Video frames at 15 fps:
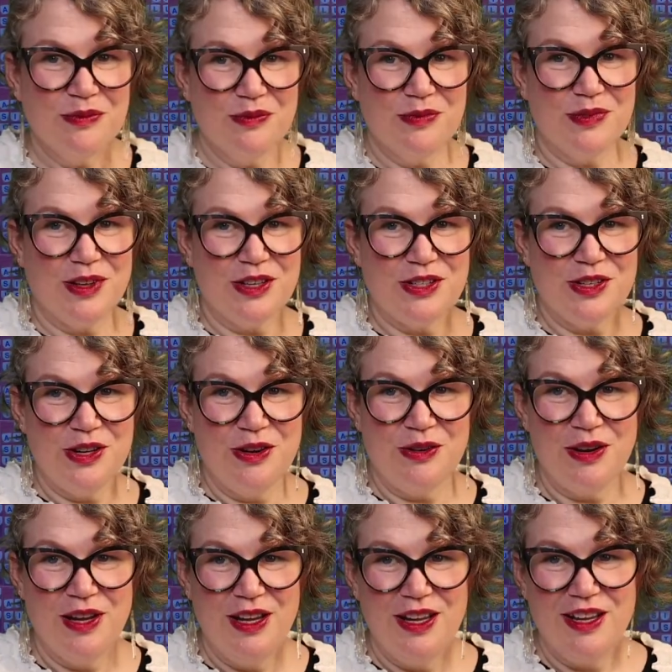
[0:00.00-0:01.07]
I don't know.
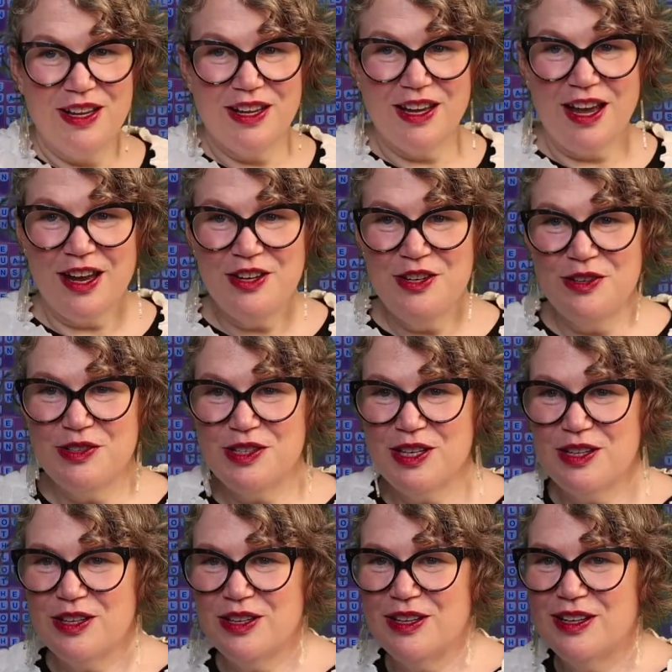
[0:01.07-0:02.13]
Can you see
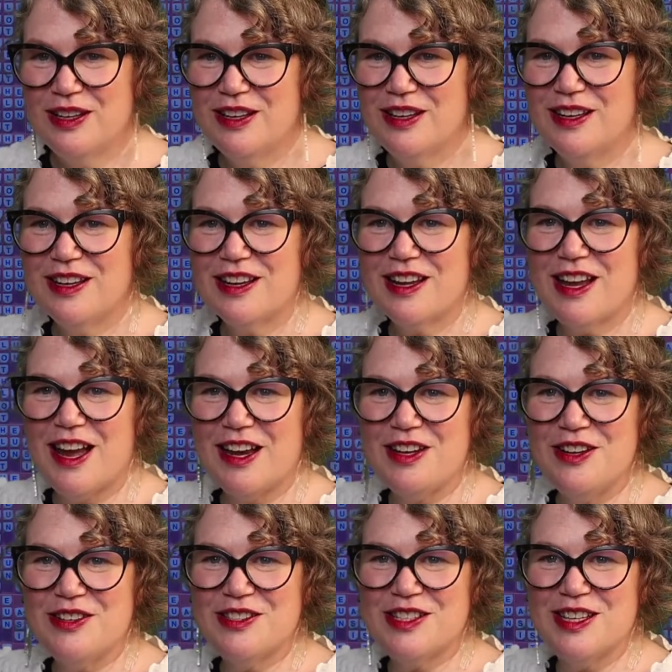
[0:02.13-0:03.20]

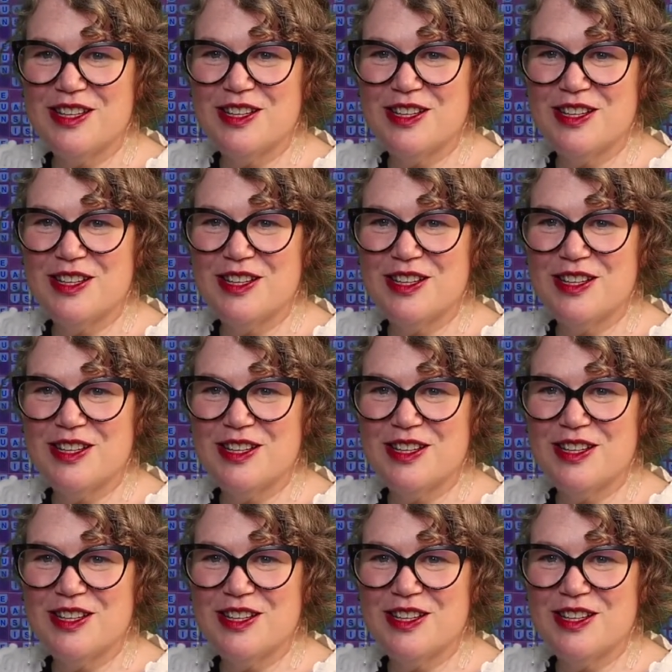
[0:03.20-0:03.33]
see the goblet?